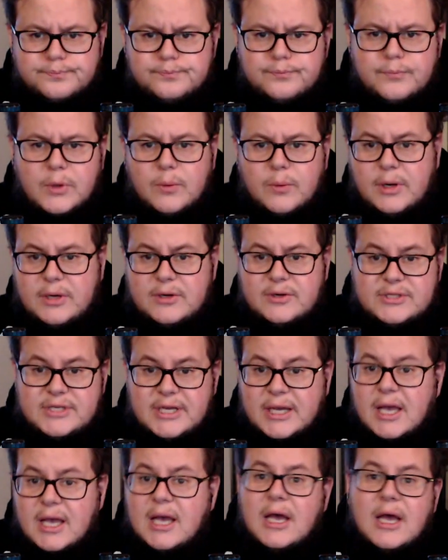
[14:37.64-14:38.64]
Very
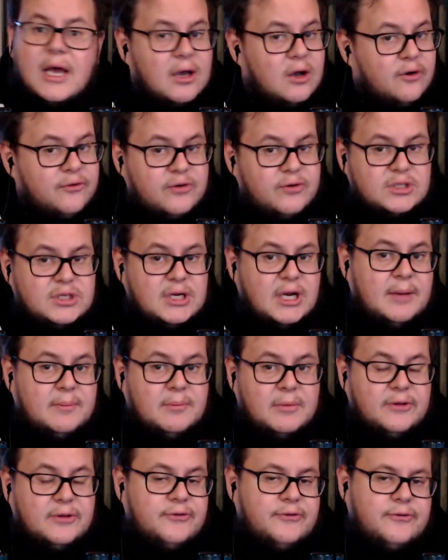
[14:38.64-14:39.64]
interesting. Unfortunately, I'm
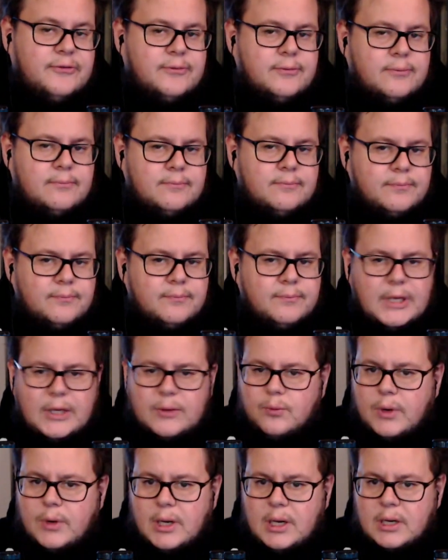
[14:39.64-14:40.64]
not that
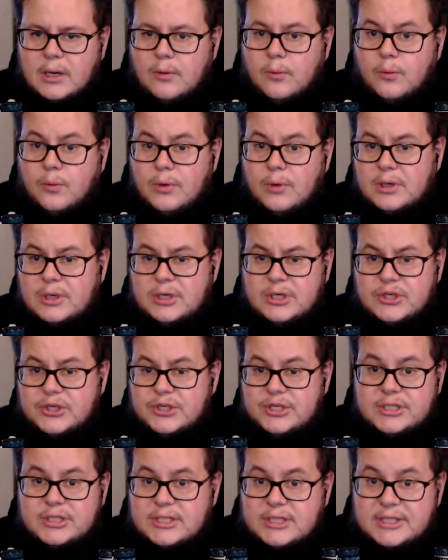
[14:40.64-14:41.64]

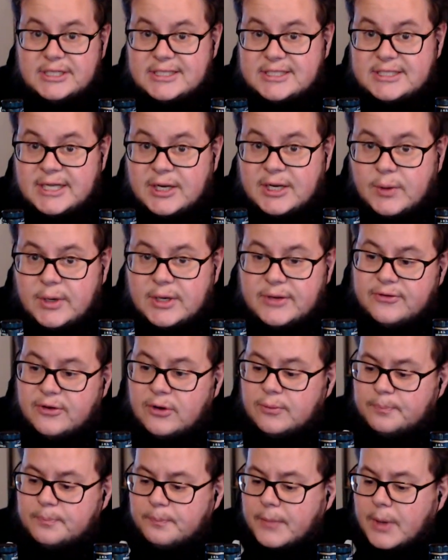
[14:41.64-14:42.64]
good in this anyway,
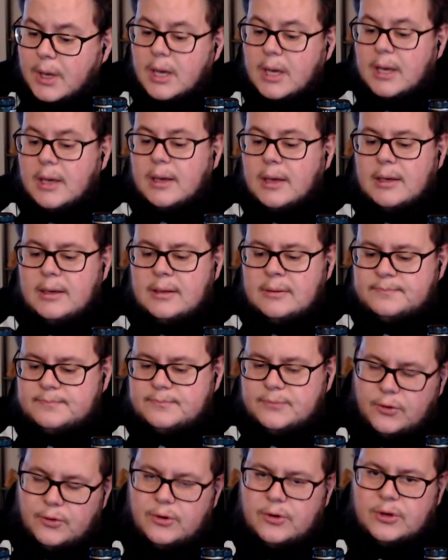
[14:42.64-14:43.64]
so
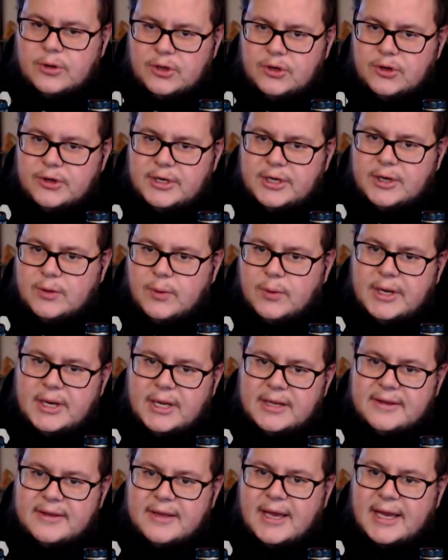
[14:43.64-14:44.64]
or good in the way
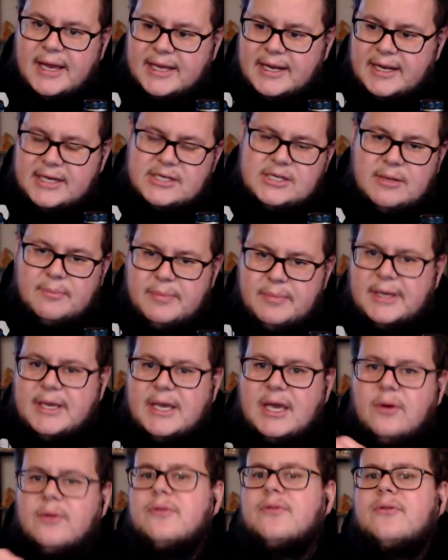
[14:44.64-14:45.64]
that I can actually pick
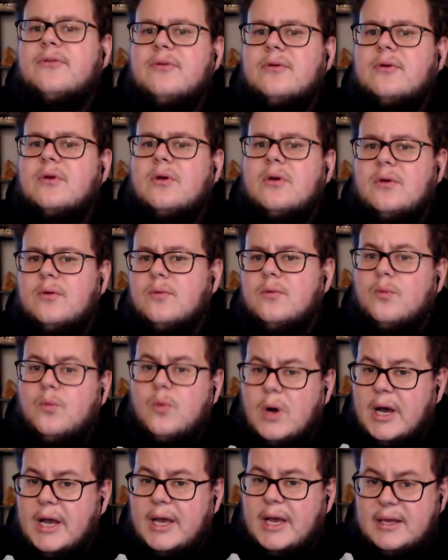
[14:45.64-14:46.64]
out
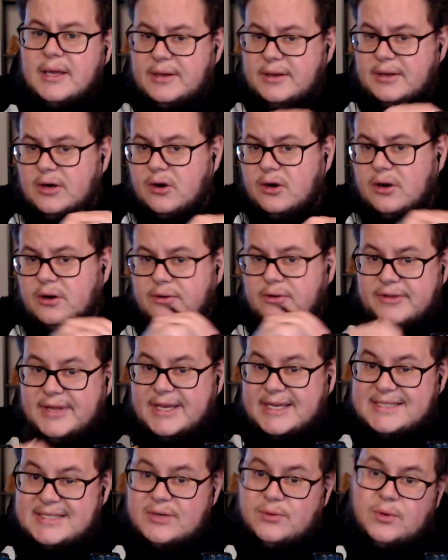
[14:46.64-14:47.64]
why they are
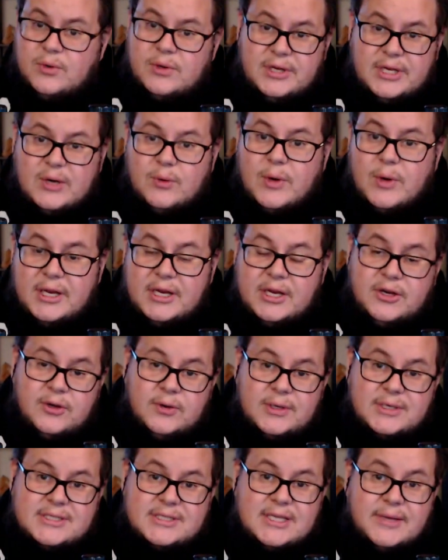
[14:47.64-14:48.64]
tasty the way they do,
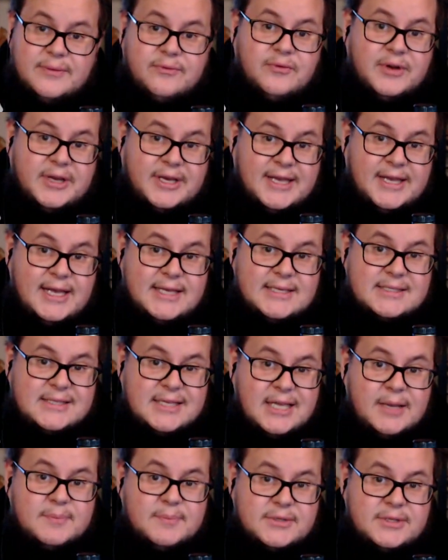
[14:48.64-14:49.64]
except from the cask
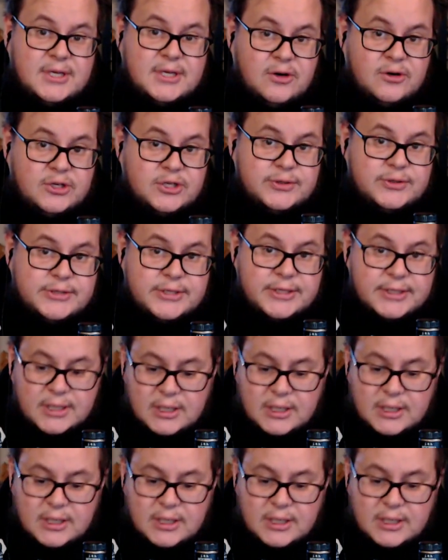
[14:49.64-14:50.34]
types they are using.